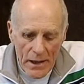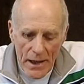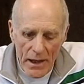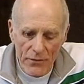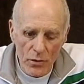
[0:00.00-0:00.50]

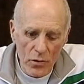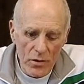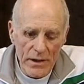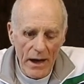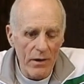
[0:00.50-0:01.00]
And if you
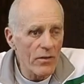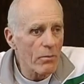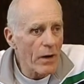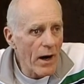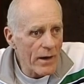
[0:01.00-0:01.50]
look down in the
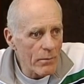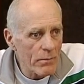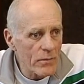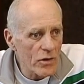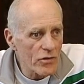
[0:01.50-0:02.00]
bottom,
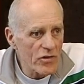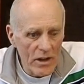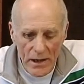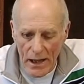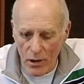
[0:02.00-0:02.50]
you'll
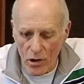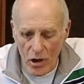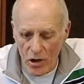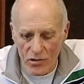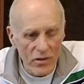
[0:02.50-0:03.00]
see how
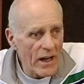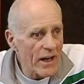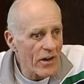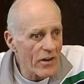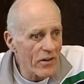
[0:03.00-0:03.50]
large that
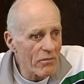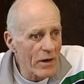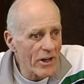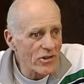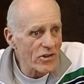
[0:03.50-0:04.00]
area of
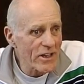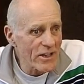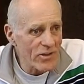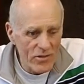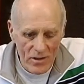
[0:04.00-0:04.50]
mush
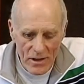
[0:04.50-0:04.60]
is.